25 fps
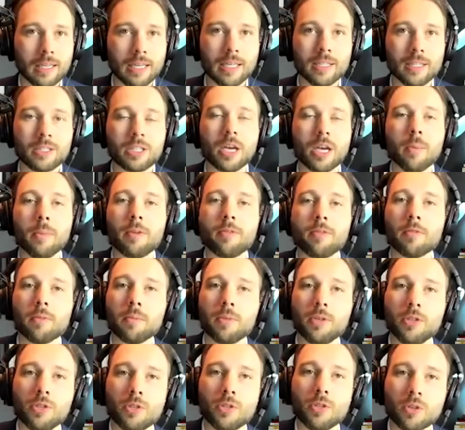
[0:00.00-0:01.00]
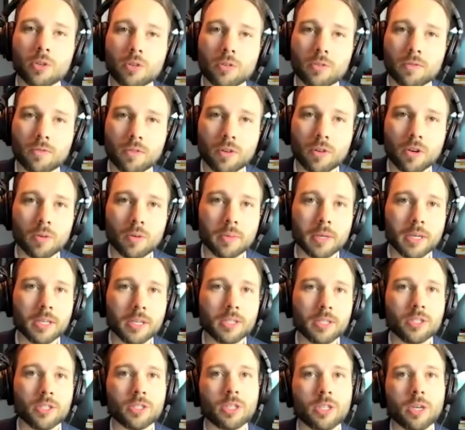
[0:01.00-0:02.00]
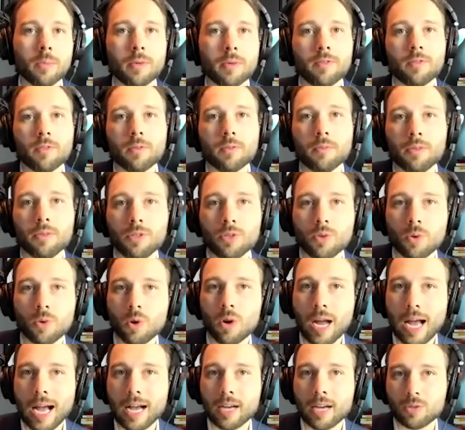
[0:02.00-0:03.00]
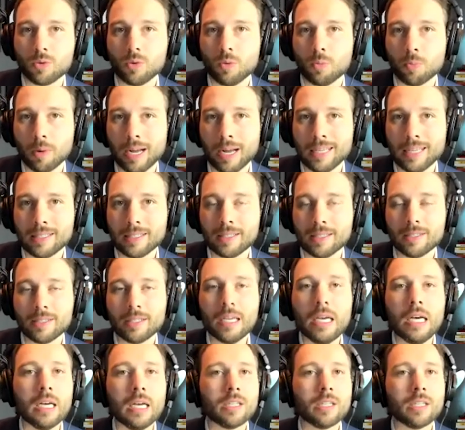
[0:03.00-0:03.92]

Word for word: It's coming from your verbiage. It's coming from your actual presence.